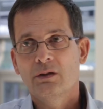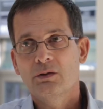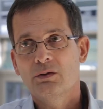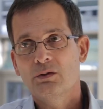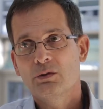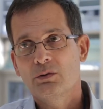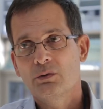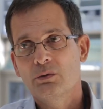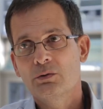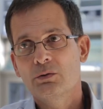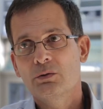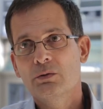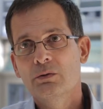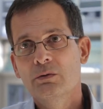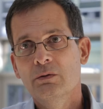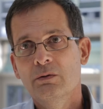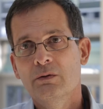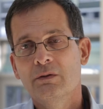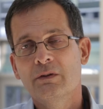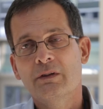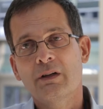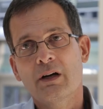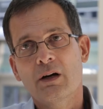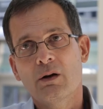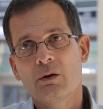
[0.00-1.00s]
to do
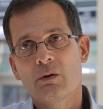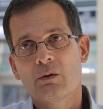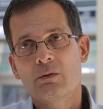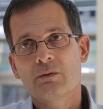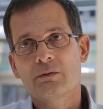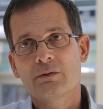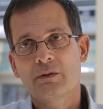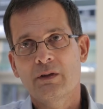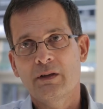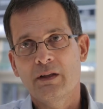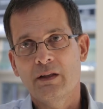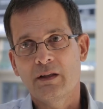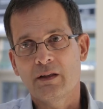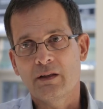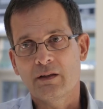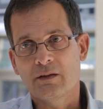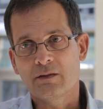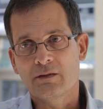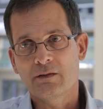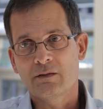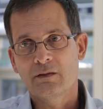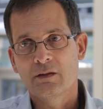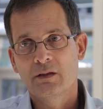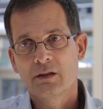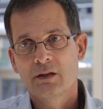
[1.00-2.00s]
their own
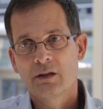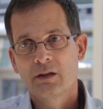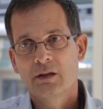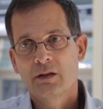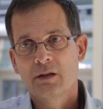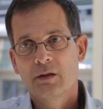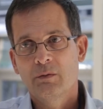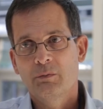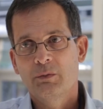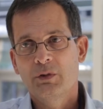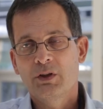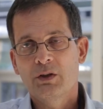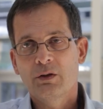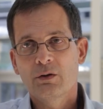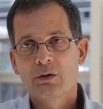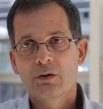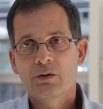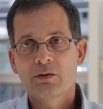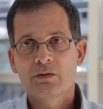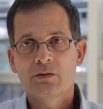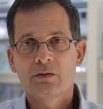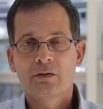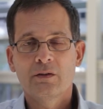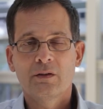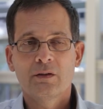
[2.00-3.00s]
things.
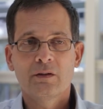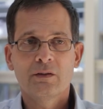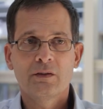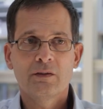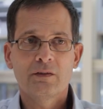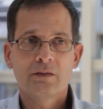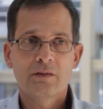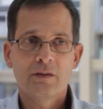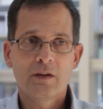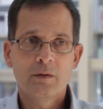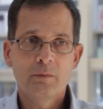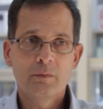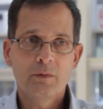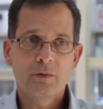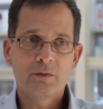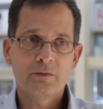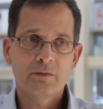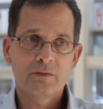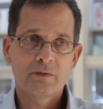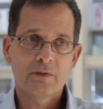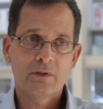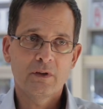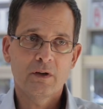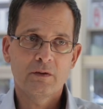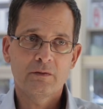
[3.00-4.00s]
Because some
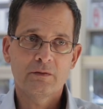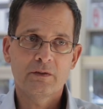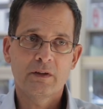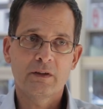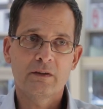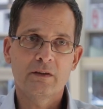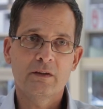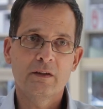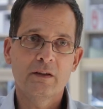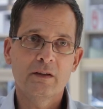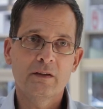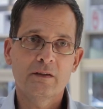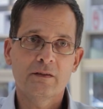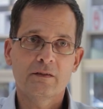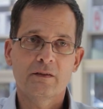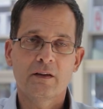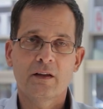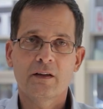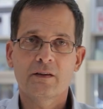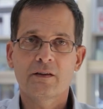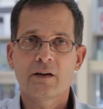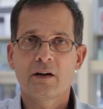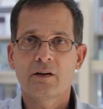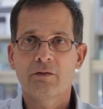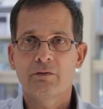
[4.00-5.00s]
of the things
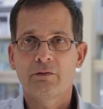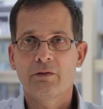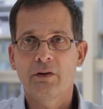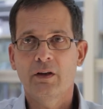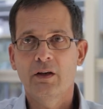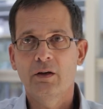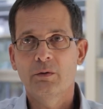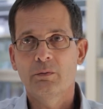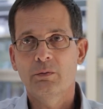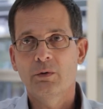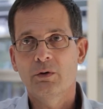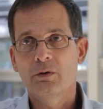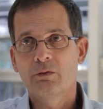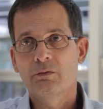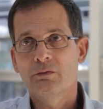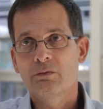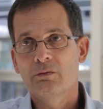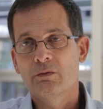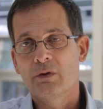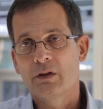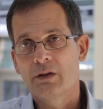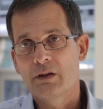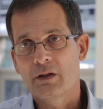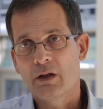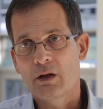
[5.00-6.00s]
that are available
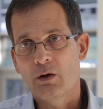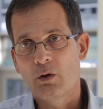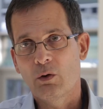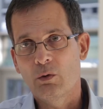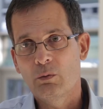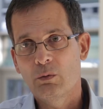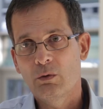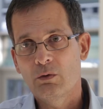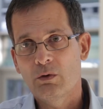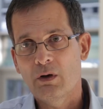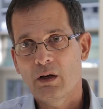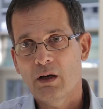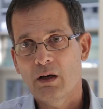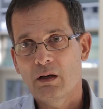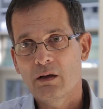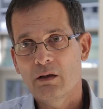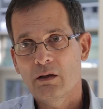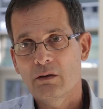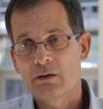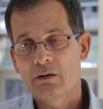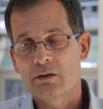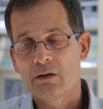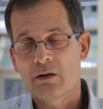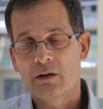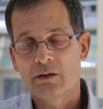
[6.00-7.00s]
in the global,
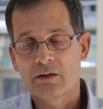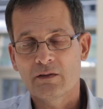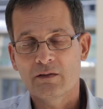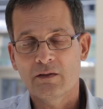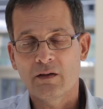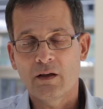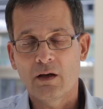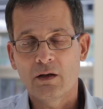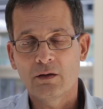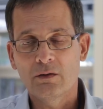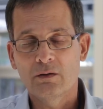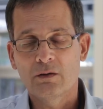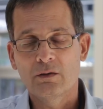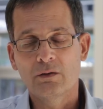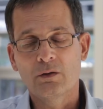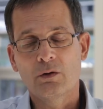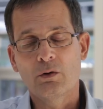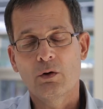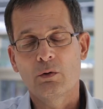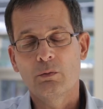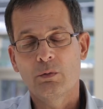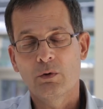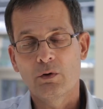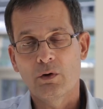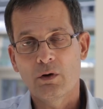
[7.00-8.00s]
now, south,
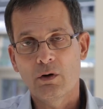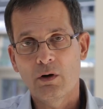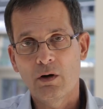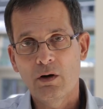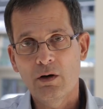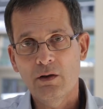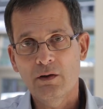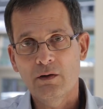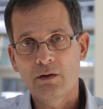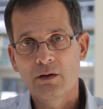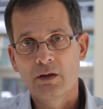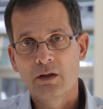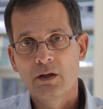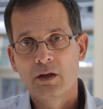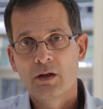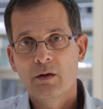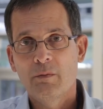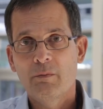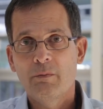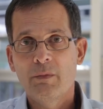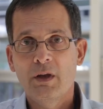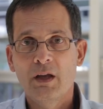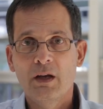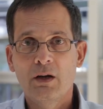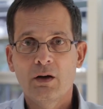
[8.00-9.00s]
global north
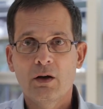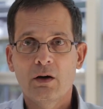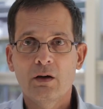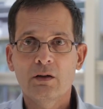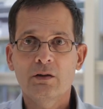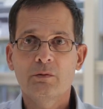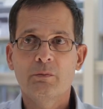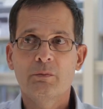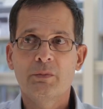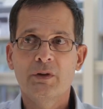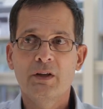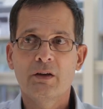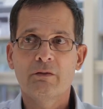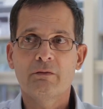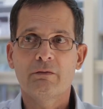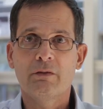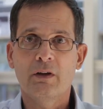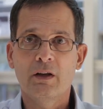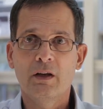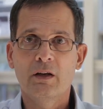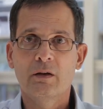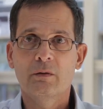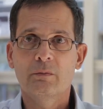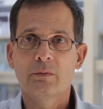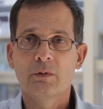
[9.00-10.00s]
may not be
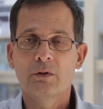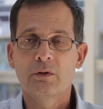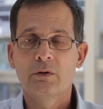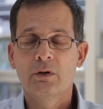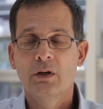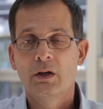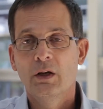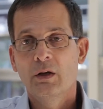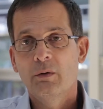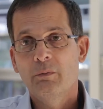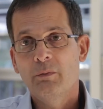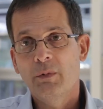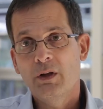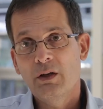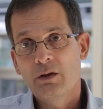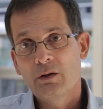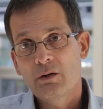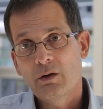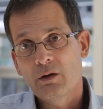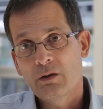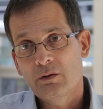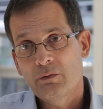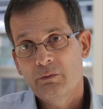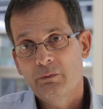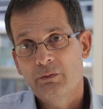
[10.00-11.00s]
available, may
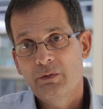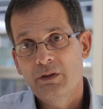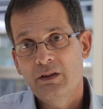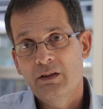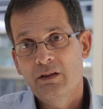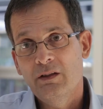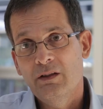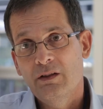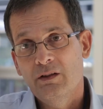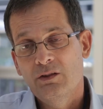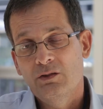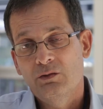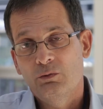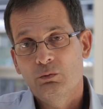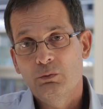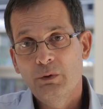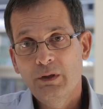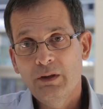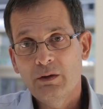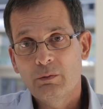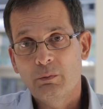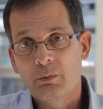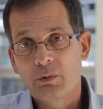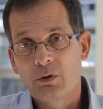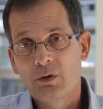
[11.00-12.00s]
not be
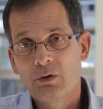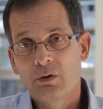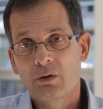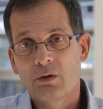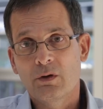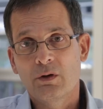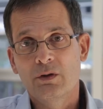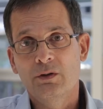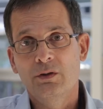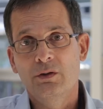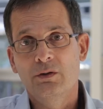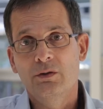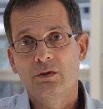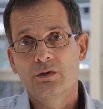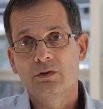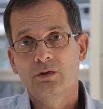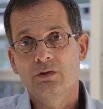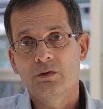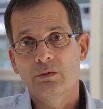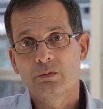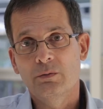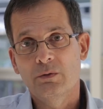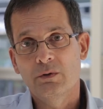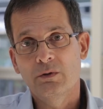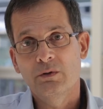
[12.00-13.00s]
suitable or
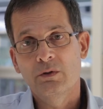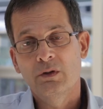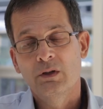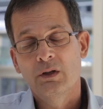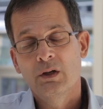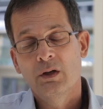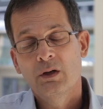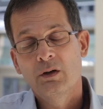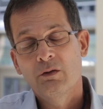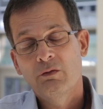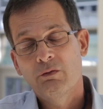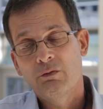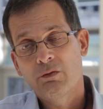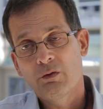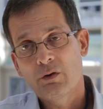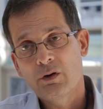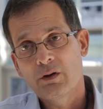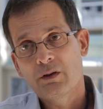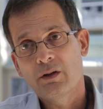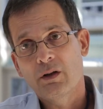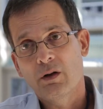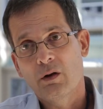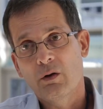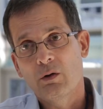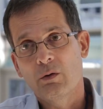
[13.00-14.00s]
usable for
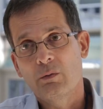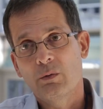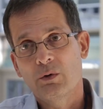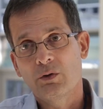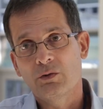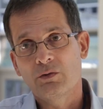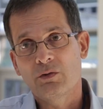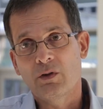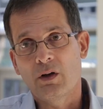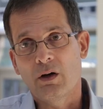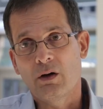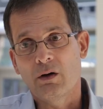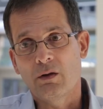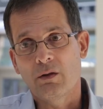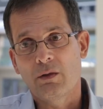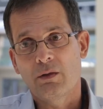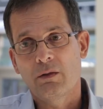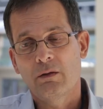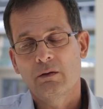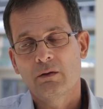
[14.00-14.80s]
the global south.